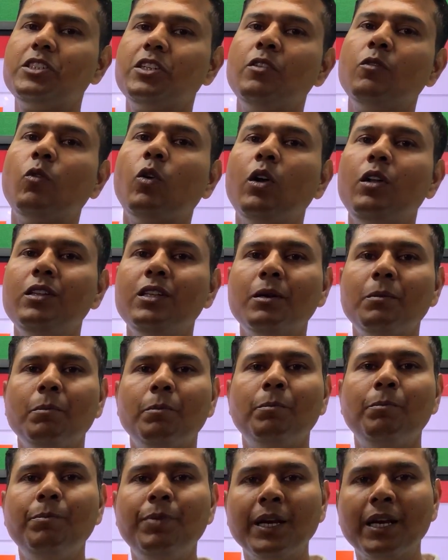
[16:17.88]
involve the
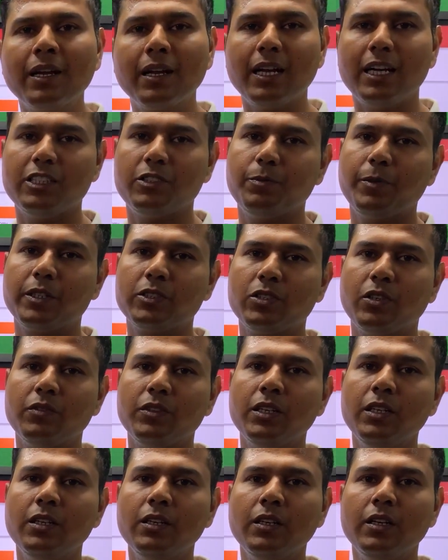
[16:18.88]
bigger aspects of
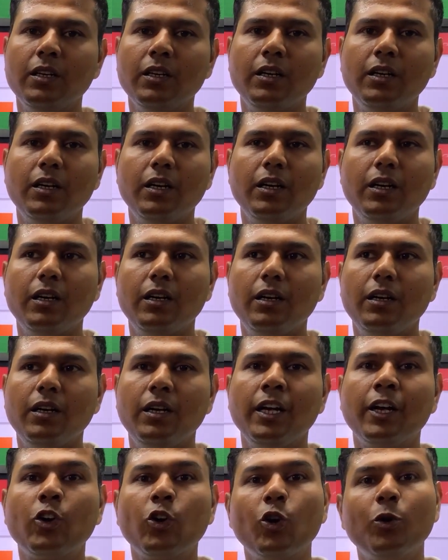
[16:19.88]
the
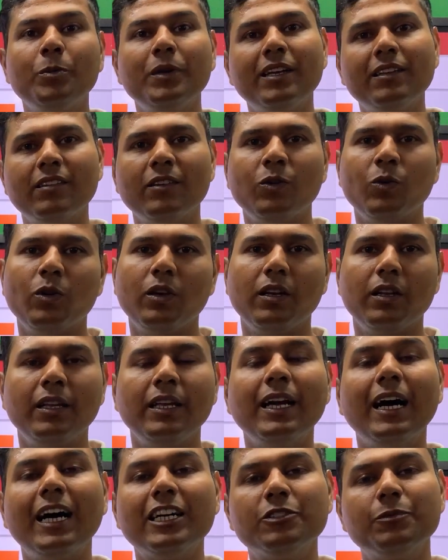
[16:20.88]
economy as a whole, the
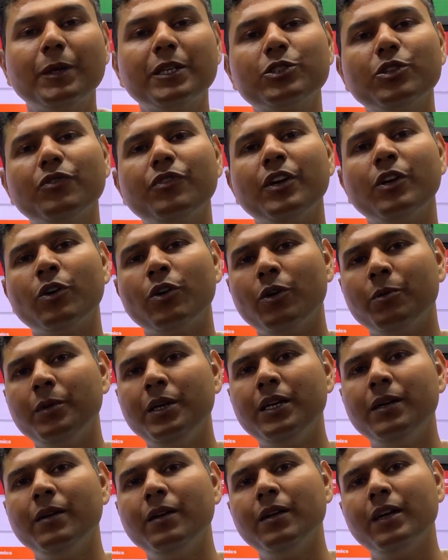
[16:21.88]
aspects of economy
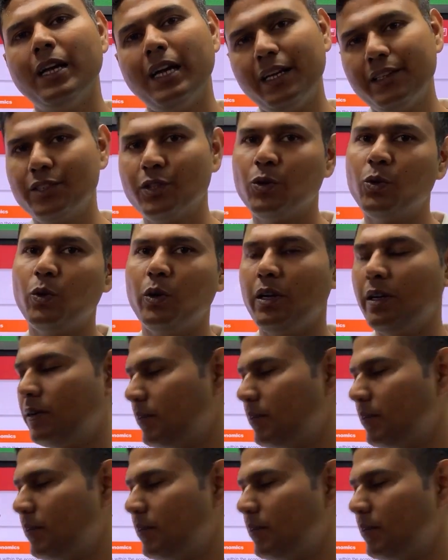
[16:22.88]
as a whole,